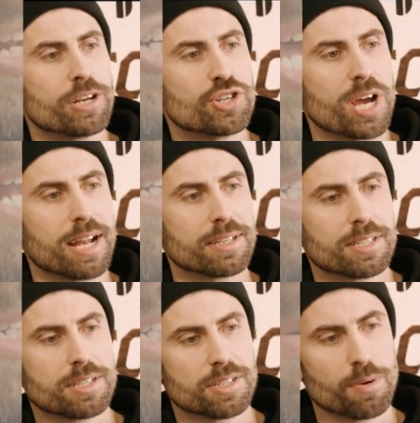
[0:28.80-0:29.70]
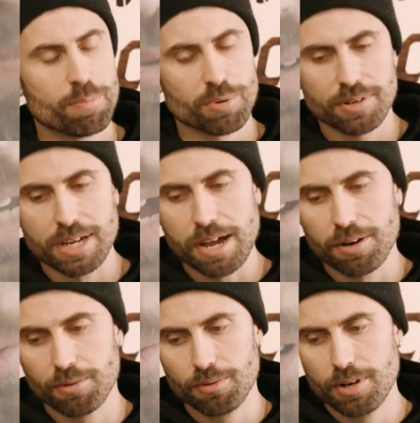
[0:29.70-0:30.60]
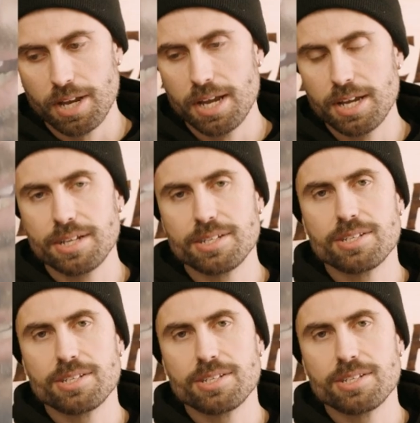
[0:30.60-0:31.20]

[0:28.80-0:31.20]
a chat. So he brought down a